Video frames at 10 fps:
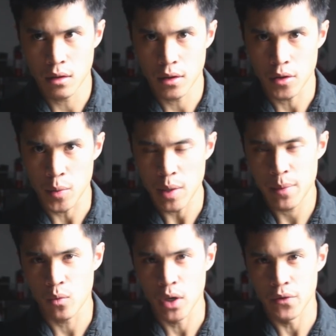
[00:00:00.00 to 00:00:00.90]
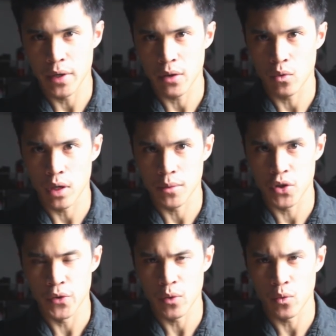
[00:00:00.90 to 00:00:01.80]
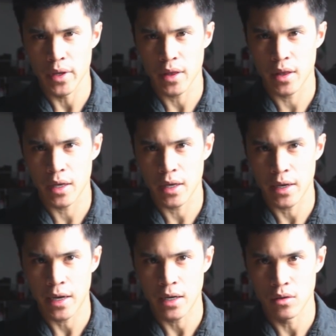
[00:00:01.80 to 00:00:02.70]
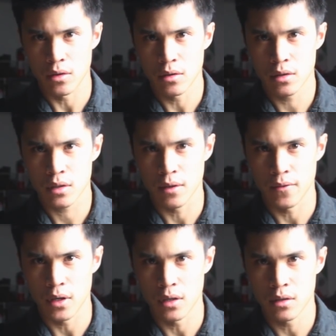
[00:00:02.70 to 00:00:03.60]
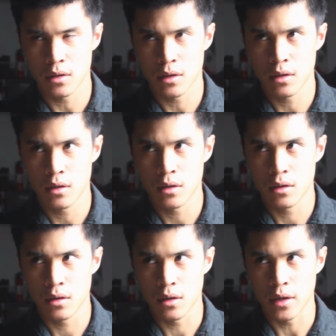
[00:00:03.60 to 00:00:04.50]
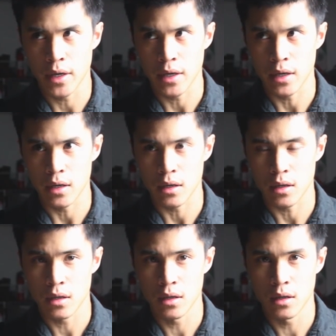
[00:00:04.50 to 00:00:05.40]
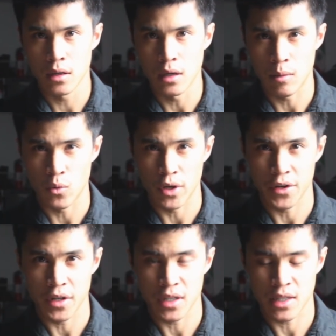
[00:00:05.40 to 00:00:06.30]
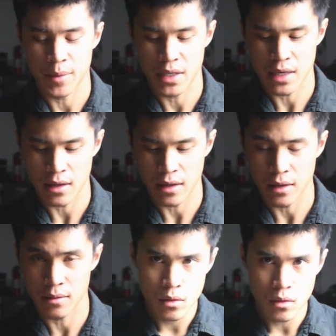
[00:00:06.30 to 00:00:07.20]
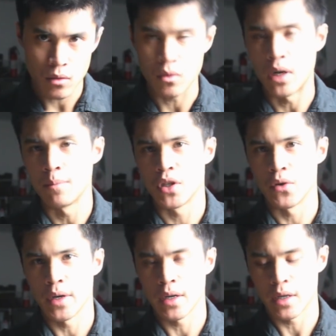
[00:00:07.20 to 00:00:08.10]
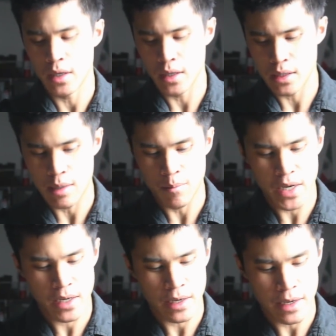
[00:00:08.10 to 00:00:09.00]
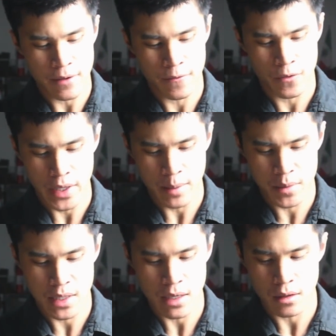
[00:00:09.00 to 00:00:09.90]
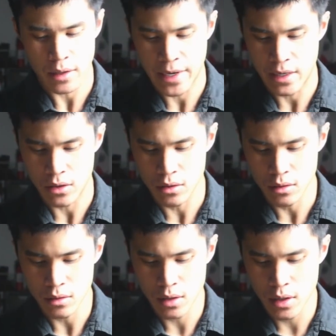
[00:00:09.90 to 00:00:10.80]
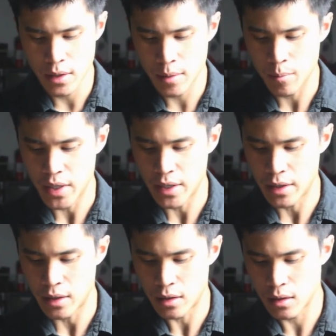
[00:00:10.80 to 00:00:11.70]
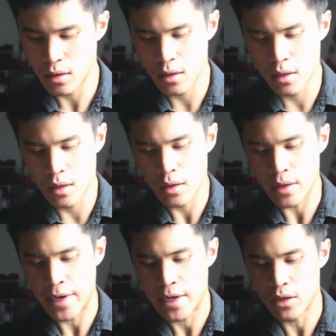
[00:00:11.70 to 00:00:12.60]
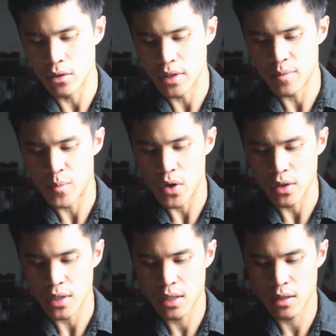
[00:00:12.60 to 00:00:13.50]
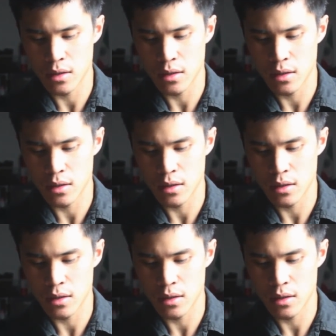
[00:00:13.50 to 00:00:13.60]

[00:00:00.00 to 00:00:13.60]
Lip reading: You might be wondering what I'm doing with the handle so far, and I'm wondering the same exact thing. What I'm doing is I'm making a frame style handle, meaning the handle is built